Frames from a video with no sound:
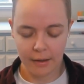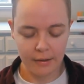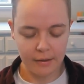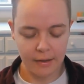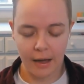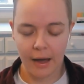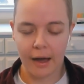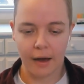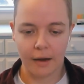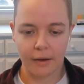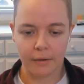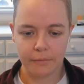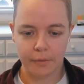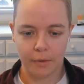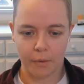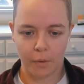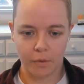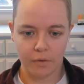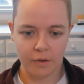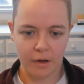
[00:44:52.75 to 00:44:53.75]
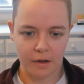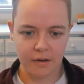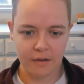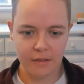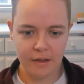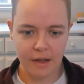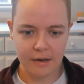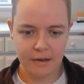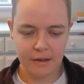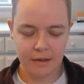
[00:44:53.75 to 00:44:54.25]
yeah hold on to
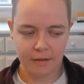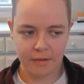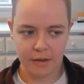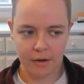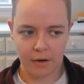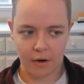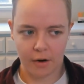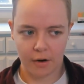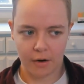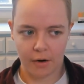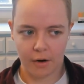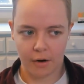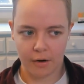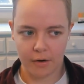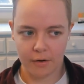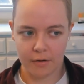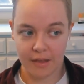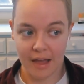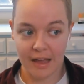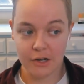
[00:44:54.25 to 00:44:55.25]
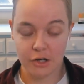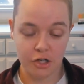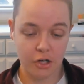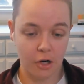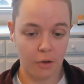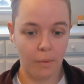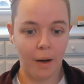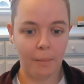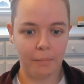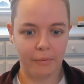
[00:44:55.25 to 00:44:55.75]
the ideas that are ours and
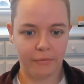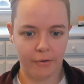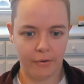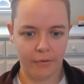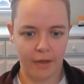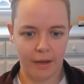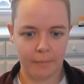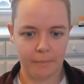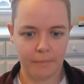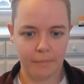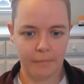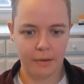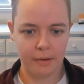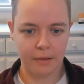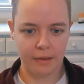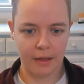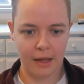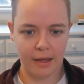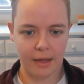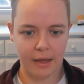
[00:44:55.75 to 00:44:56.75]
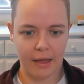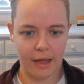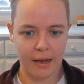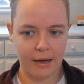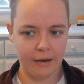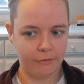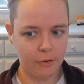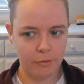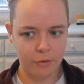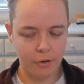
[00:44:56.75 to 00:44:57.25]
show up for them like and
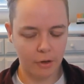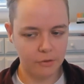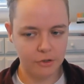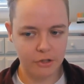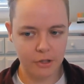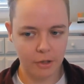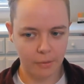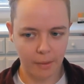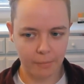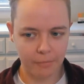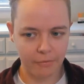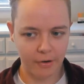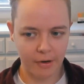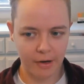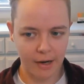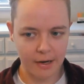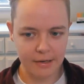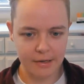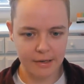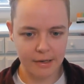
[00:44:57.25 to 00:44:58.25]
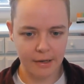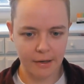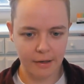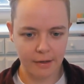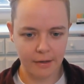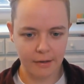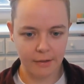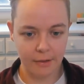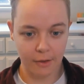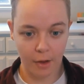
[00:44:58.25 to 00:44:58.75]
if you don't show up for an
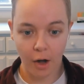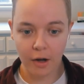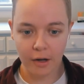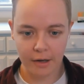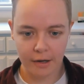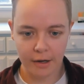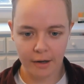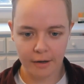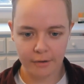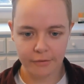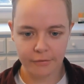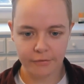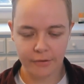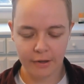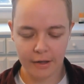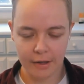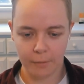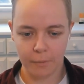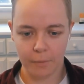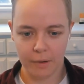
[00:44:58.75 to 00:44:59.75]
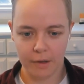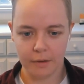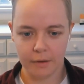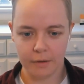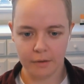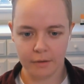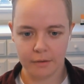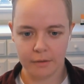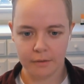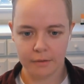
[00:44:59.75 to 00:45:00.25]
idea long enough it
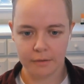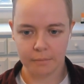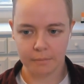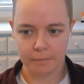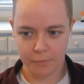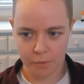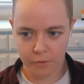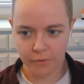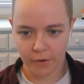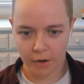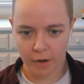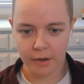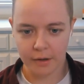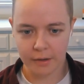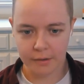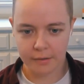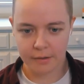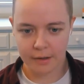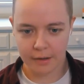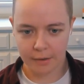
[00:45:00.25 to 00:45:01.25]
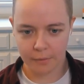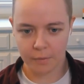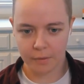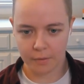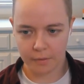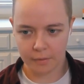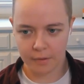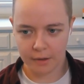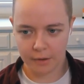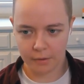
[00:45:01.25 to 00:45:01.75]
will move on it oh, will oh,
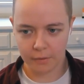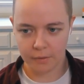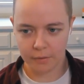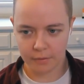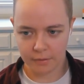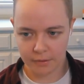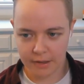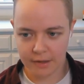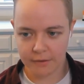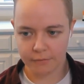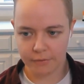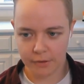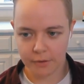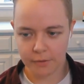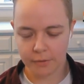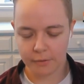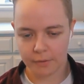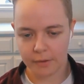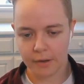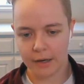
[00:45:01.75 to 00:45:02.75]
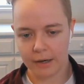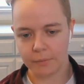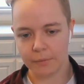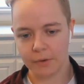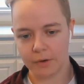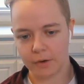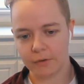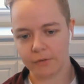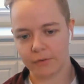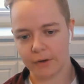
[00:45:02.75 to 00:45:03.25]
yeah. it'll leave you and it will
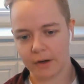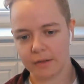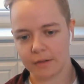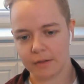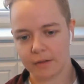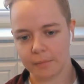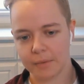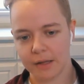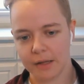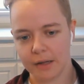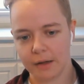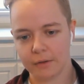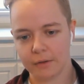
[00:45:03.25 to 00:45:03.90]
go find somebody else